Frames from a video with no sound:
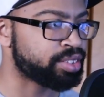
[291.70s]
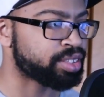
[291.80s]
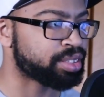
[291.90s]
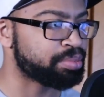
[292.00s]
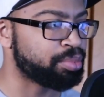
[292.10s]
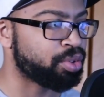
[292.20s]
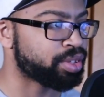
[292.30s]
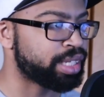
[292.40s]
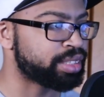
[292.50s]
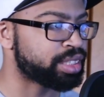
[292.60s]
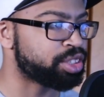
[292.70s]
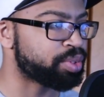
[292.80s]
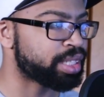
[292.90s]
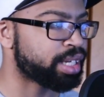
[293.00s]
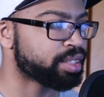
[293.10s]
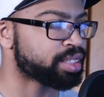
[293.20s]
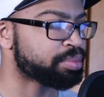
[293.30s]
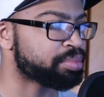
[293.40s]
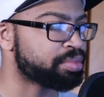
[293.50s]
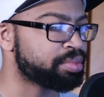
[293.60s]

Just more things to do with the custom.